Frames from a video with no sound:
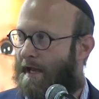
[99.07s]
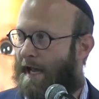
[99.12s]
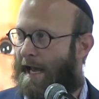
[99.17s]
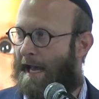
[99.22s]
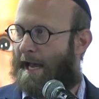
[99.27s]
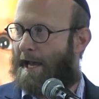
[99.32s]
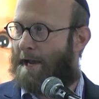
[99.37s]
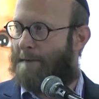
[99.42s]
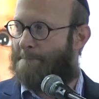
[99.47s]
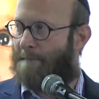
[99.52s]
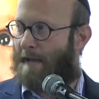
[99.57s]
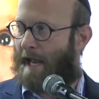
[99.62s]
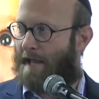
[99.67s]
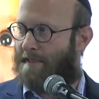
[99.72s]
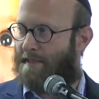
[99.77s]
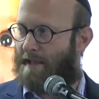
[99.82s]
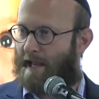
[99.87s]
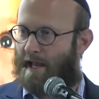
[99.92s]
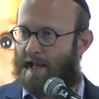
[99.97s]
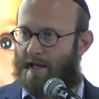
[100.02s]

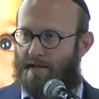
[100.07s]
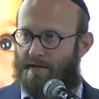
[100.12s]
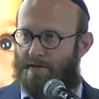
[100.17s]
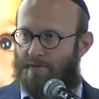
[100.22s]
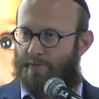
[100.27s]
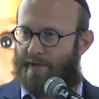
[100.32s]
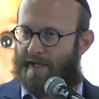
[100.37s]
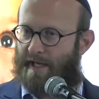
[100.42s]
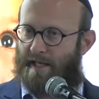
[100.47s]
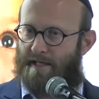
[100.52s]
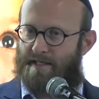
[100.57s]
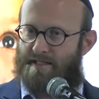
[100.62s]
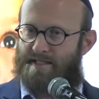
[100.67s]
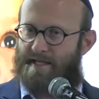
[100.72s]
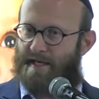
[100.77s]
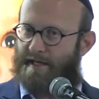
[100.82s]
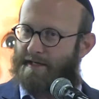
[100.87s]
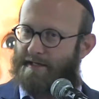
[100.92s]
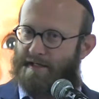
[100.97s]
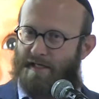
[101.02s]
And then we get a
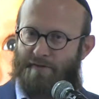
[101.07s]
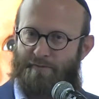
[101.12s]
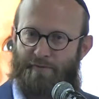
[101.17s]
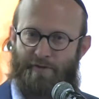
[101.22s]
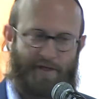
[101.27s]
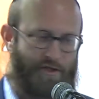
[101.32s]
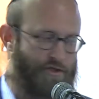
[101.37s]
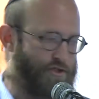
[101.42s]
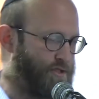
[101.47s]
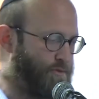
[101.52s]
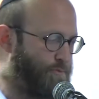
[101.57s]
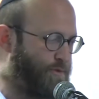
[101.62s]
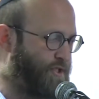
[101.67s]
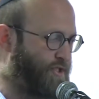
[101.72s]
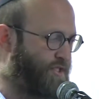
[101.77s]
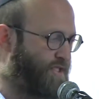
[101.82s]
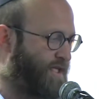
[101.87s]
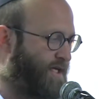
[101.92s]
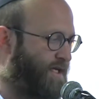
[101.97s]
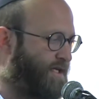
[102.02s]
second definition
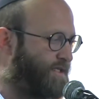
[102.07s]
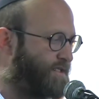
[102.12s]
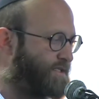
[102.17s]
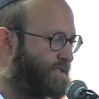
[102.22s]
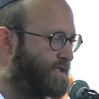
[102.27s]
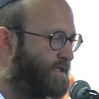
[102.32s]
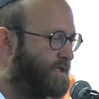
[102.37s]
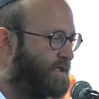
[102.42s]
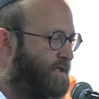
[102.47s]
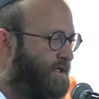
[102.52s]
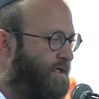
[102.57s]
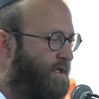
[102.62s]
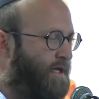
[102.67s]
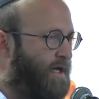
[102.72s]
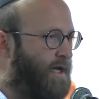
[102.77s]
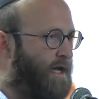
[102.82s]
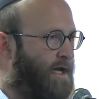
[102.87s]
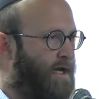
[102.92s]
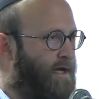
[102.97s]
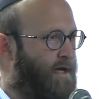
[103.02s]
which says
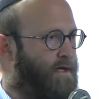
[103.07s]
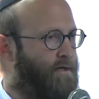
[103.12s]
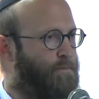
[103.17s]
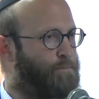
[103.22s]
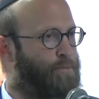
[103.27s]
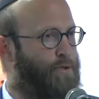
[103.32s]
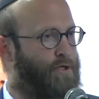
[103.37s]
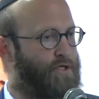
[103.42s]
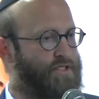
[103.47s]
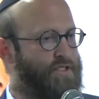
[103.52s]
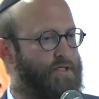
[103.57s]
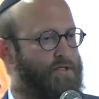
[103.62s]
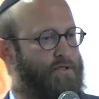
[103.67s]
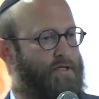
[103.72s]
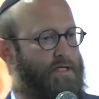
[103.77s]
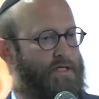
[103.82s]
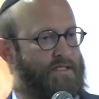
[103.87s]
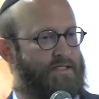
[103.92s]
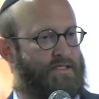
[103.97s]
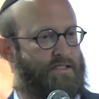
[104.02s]
a person
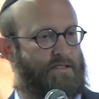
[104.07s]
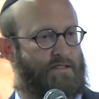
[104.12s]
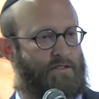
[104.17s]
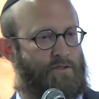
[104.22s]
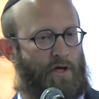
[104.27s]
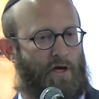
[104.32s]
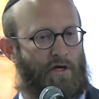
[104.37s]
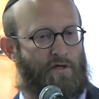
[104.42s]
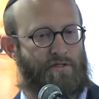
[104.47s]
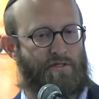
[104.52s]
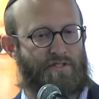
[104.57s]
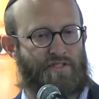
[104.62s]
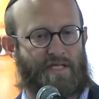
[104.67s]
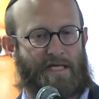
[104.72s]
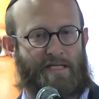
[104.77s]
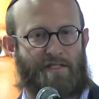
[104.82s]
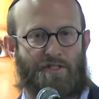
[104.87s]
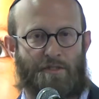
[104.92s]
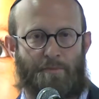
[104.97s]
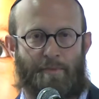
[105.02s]
is
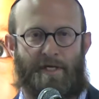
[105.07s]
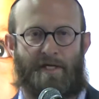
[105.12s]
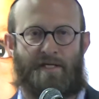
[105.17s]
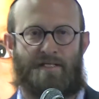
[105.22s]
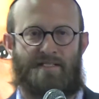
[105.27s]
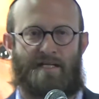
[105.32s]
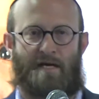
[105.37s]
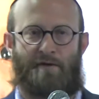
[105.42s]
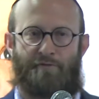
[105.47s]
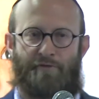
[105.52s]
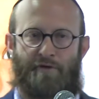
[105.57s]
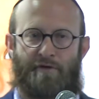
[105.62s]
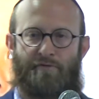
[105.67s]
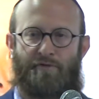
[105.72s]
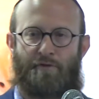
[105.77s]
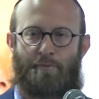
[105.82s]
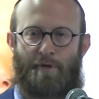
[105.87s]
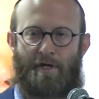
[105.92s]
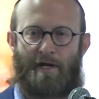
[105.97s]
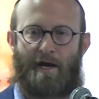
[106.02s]
said to be suffering
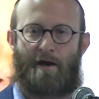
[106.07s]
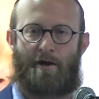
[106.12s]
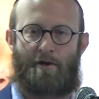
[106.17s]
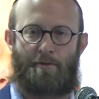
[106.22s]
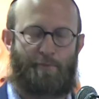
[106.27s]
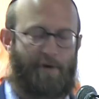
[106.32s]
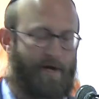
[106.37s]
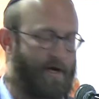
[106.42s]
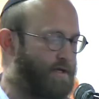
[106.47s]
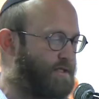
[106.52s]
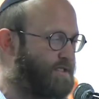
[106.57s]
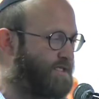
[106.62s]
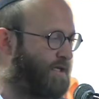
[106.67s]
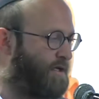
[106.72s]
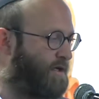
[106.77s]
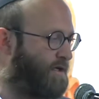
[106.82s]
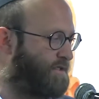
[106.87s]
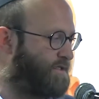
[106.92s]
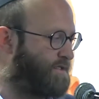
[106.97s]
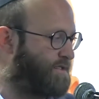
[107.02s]
from recurrent pregnancy
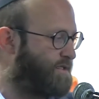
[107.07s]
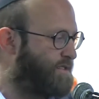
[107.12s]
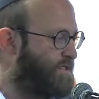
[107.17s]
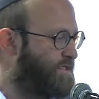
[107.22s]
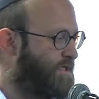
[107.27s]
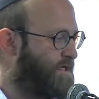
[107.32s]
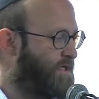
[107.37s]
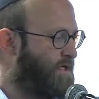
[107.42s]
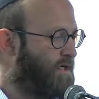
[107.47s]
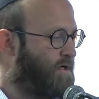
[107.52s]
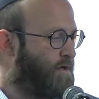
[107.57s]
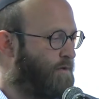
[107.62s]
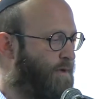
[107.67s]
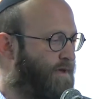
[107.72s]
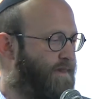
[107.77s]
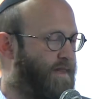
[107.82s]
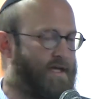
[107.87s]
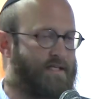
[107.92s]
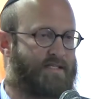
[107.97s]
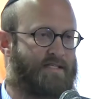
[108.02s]
losses
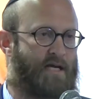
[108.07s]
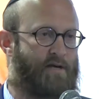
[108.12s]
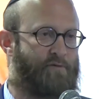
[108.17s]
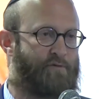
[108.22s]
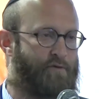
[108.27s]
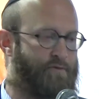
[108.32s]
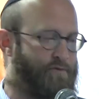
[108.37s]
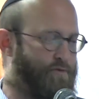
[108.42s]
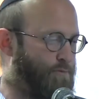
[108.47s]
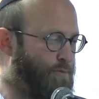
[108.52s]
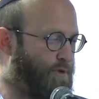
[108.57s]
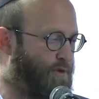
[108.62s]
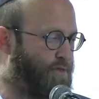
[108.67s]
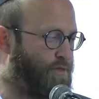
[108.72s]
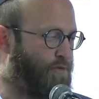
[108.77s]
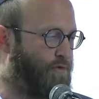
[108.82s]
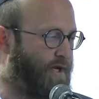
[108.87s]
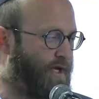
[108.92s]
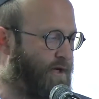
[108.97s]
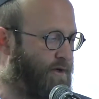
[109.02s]
when they suffer with
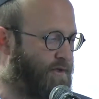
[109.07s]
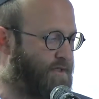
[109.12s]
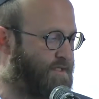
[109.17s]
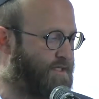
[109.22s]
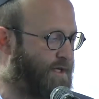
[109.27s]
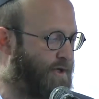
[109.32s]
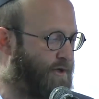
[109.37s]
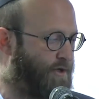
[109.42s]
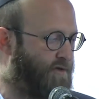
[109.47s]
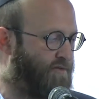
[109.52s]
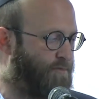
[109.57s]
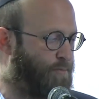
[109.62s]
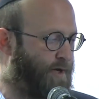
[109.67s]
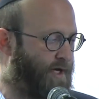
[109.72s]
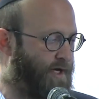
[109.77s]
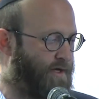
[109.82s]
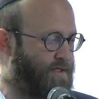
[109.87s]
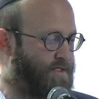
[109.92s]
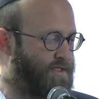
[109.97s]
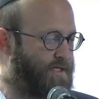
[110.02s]
3 consecutive
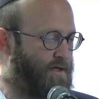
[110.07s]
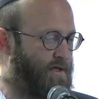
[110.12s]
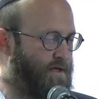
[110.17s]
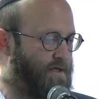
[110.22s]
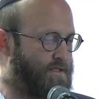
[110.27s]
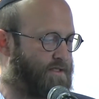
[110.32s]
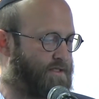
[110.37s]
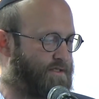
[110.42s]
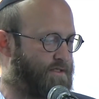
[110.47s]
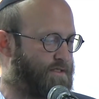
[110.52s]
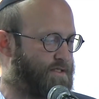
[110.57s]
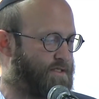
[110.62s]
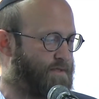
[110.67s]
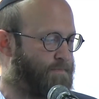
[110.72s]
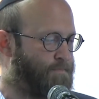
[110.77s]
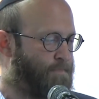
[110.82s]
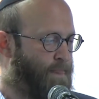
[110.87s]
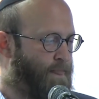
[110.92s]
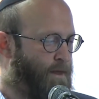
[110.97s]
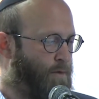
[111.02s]
pregnancy losses
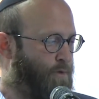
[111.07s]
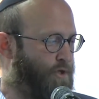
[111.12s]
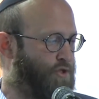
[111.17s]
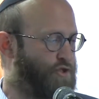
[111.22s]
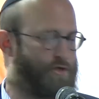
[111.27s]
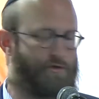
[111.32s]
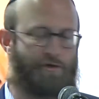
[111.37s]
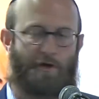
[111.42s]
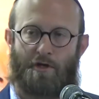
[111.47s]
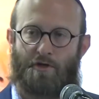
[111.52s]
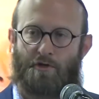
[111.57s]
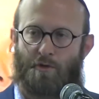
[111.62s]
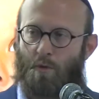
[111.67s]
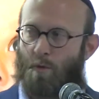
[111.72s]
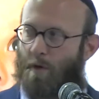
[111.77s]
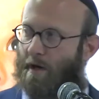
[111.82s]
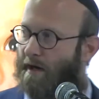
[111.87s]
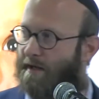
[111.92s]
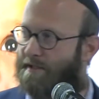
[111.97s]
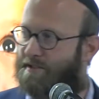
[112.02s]
which are not
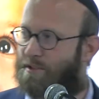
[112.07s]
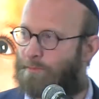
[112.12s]
required